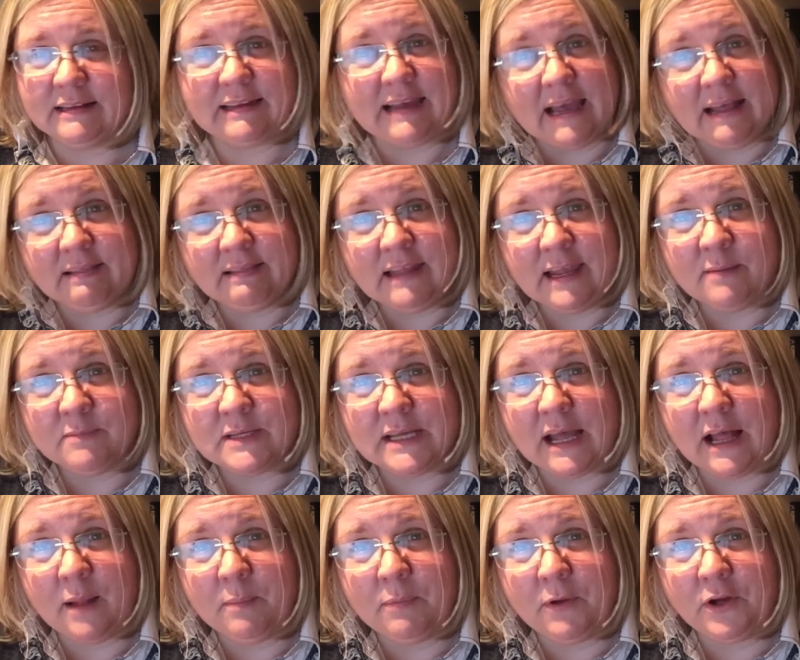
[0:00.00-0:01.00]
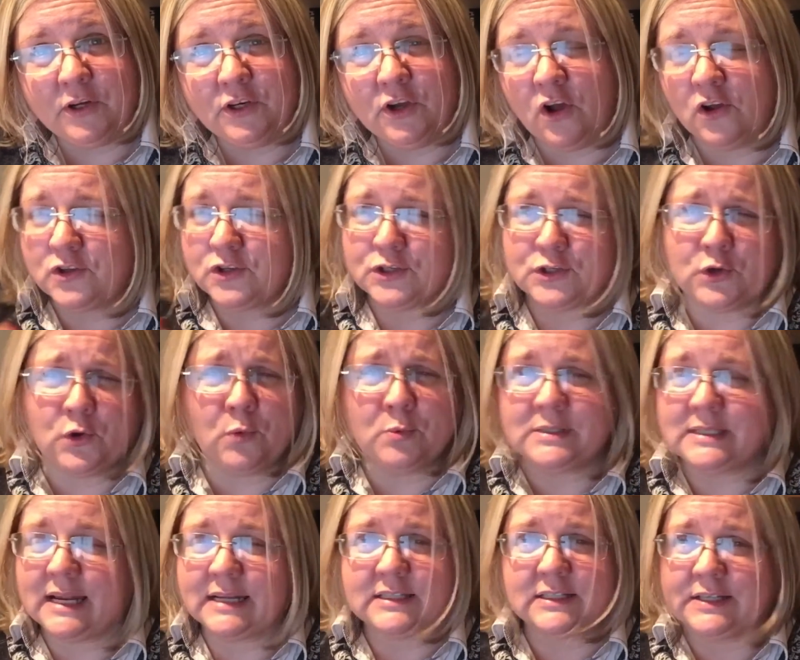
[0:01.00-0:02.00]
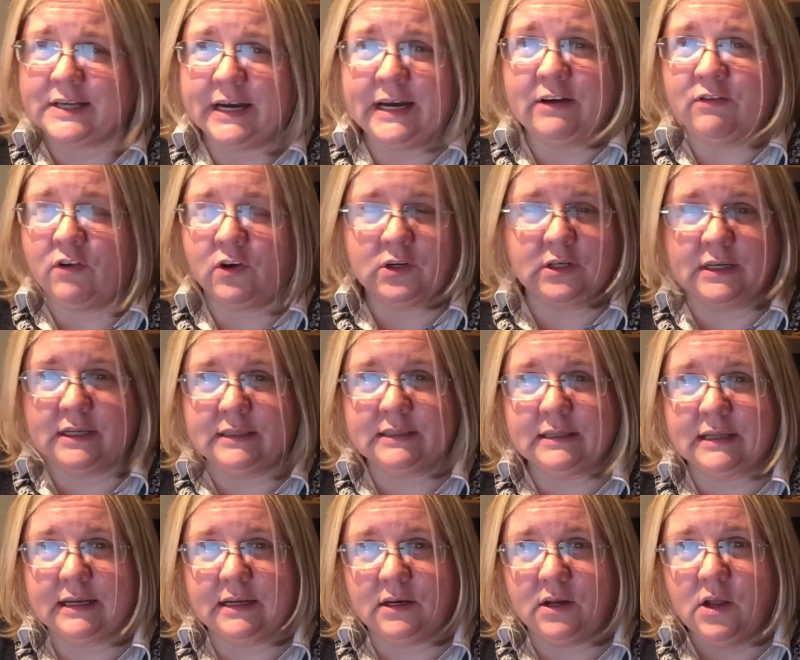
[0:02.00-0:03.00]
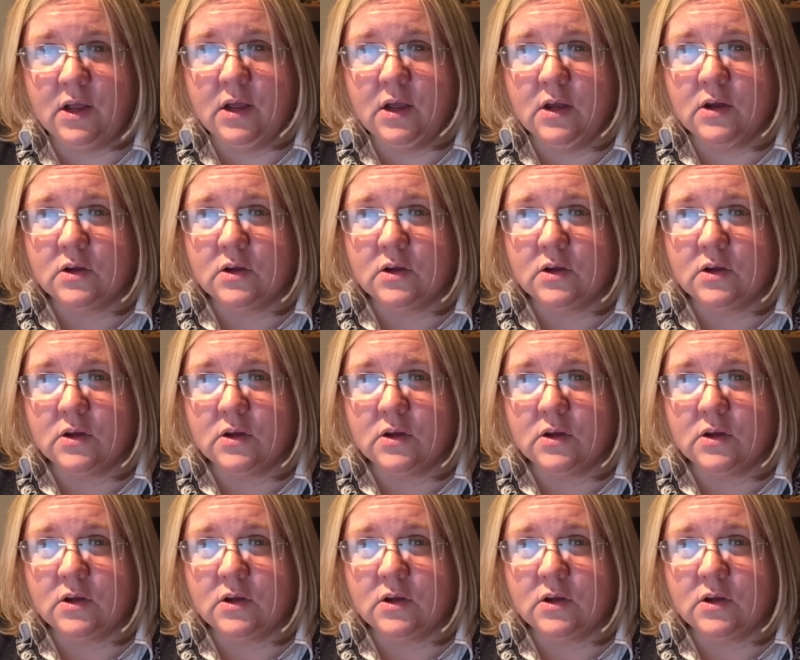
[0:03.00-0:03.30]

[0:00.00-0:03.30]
getting them to help out, not just always necessarily running in and thinking,